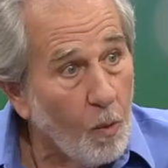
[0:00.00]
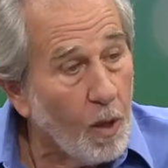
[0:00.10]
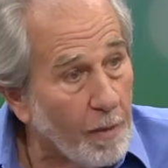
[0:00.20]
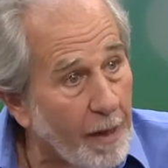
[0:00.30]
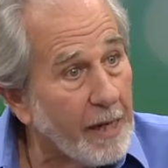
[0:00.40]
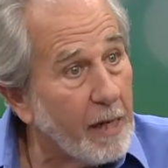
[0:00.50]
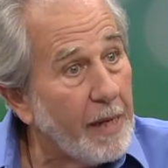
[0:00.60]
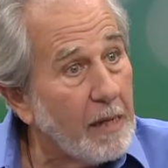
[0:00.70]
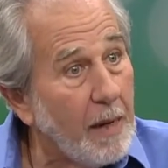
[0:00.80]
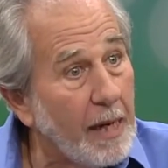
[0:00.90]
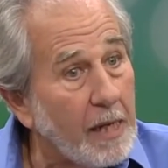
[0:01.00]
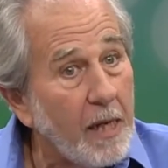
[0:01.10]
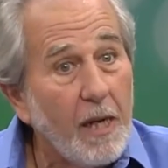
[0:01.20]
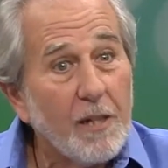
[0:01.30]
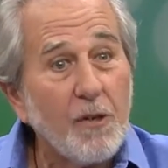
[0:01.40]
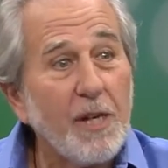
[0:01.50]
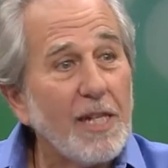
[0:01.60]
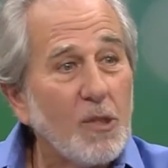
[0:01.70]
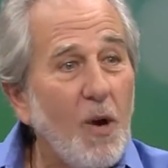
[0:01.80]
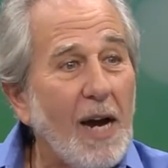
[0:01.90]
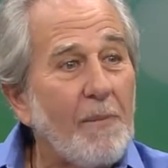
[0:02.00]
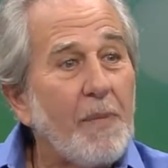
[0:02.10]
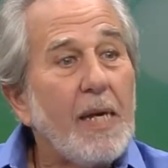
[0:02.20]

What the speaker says: Where am I going to make money? So guess what?